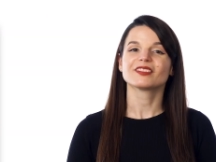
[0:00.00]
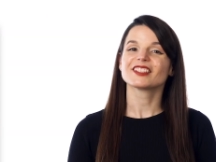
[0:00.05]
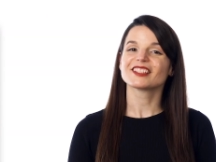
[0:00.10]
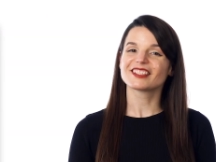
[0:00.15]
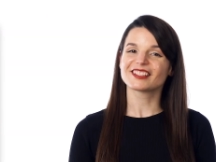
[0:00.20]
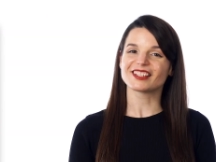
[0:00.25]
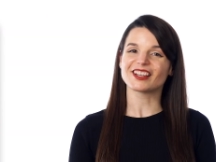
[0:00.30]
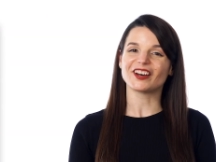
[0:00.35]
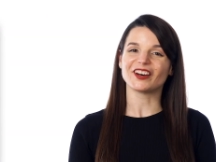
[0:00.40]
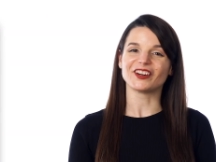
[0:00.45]

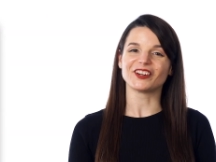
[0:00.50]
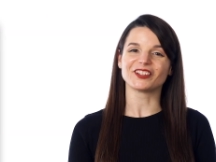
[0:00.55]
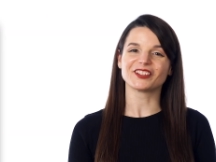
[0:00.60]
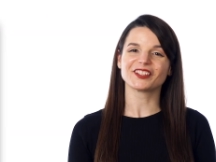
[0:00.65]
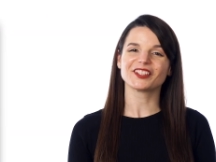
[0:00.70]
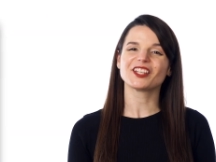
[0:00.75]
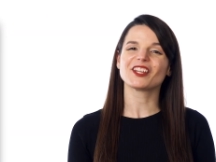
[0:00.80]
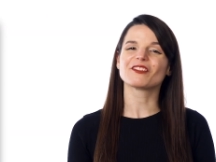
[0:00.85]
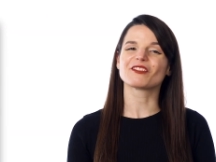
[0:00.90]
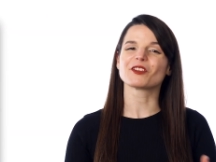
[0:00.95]
So,
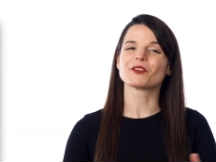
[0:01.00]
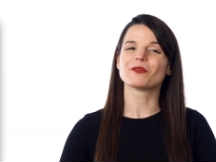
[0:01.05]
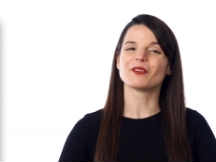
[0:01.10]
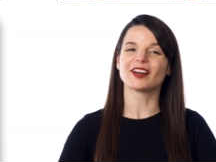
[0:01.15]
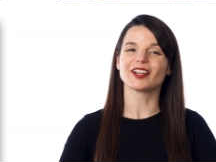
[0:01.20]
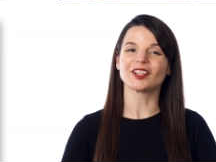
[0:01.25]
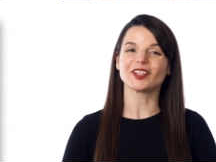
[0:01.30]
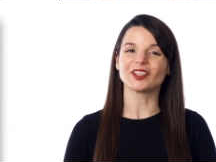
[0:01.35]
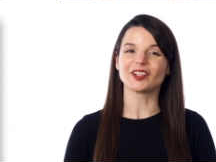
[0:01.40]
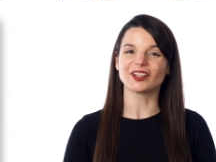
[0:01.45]
if you
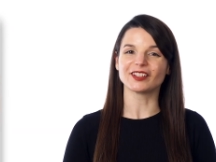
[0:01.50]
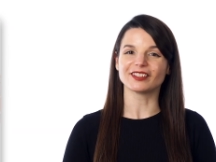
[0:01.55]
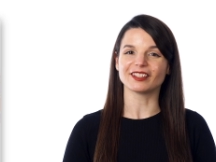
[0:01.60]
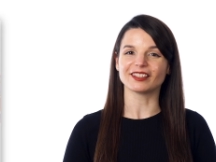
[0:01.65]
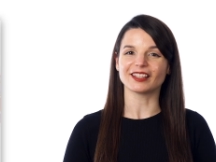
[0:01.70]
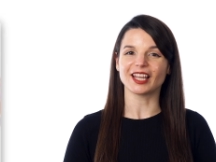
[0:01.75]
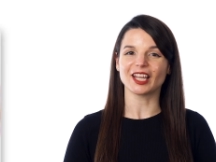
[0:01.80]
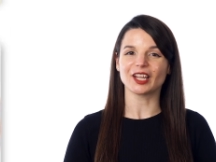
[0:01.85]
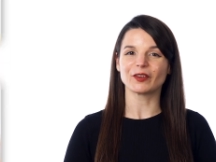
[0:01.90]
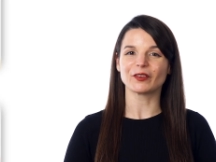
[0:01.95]
want to learn the
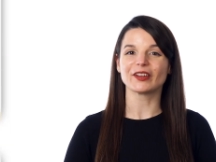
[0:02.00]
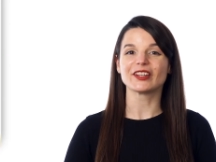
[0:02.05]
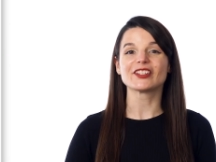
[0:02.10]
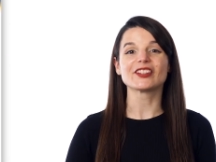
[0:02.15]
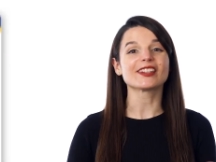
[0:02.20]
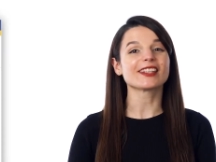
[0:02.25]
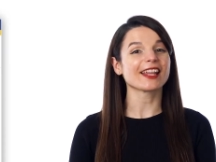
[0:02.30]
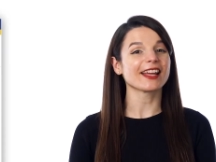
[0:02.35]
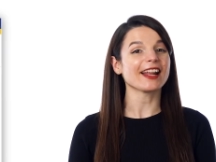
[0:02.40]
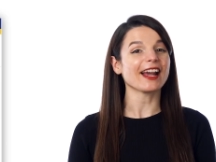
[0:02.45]
language and get